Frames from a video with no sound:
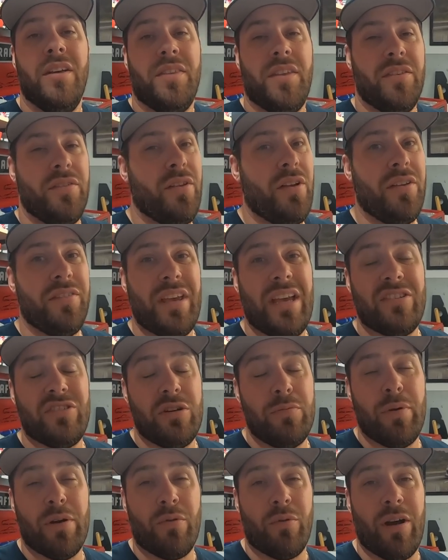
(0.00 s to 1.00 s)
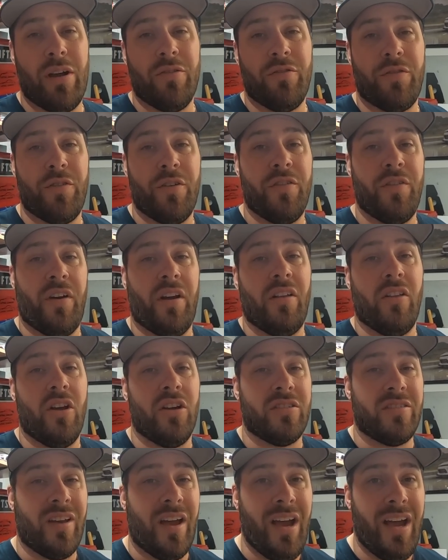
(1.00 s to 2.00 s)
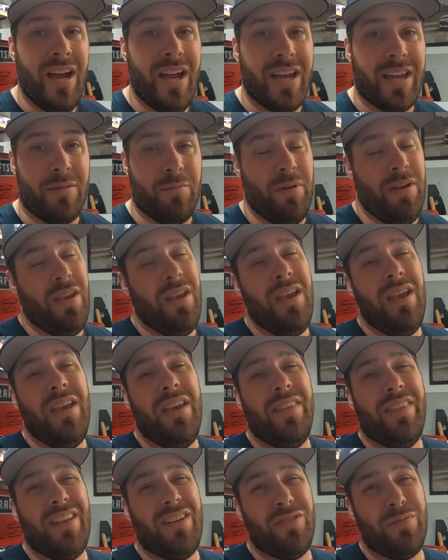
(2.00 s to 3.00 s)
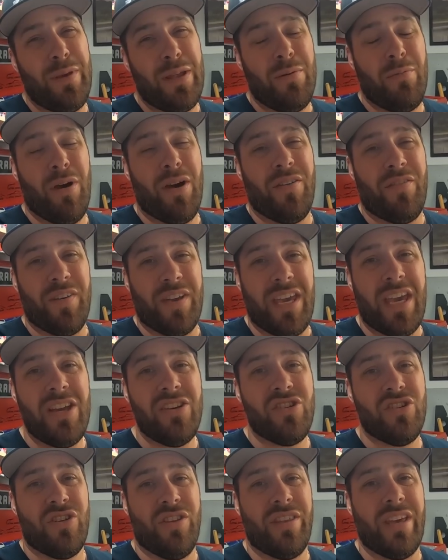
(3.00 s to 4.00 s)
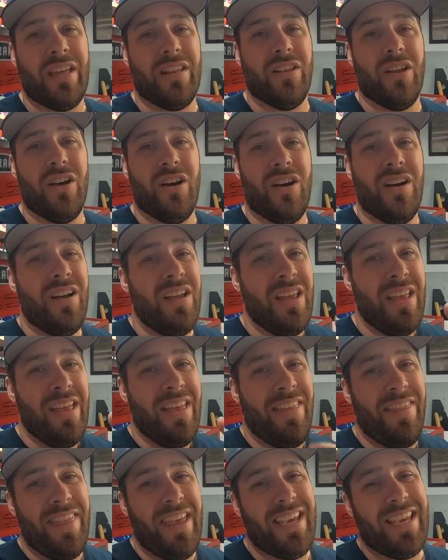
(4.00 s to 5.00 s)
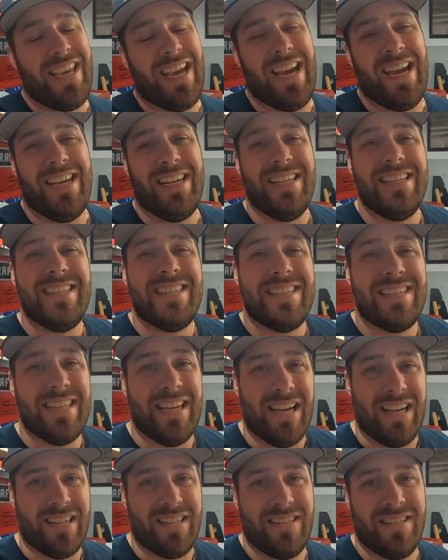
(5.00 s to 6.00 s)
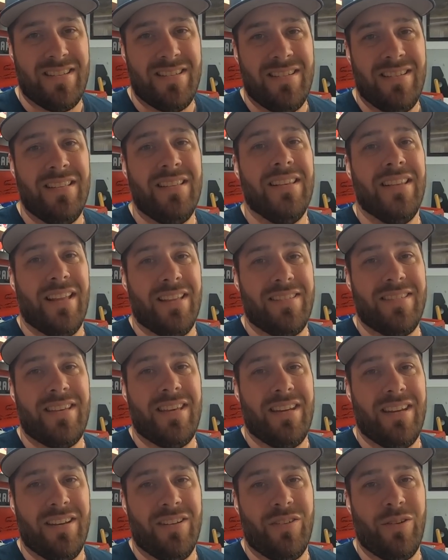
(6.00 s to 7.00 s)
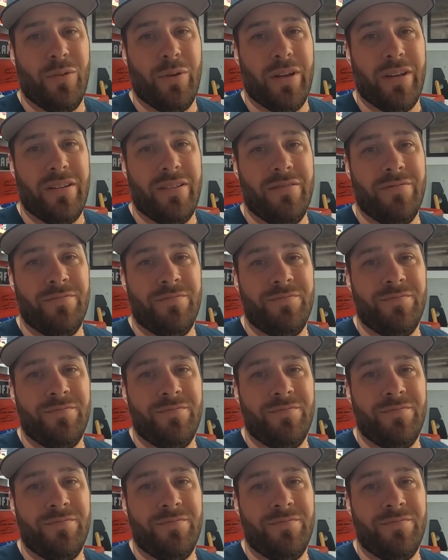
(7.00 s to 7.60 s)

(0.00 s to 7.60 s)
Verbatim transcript: This law's actually been around for a very long time. They just made a modification to that law that kind of sucks. Let's get into it.